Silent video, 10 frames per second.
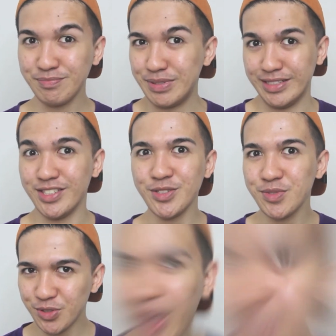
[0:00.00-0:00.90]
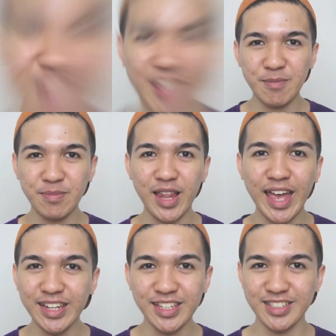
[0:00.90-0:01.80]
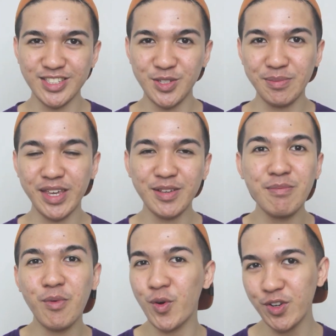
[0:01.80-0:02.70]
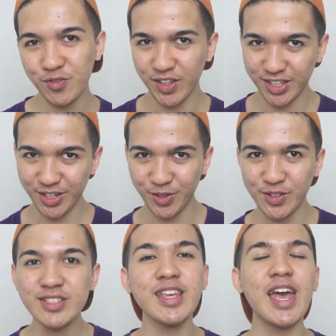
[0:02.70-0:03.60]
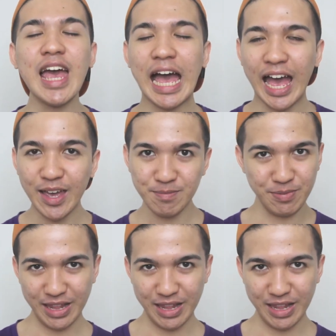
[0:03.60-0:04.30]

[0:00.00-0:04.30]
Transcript: been subscribed. I'm planning to make more videos. I'm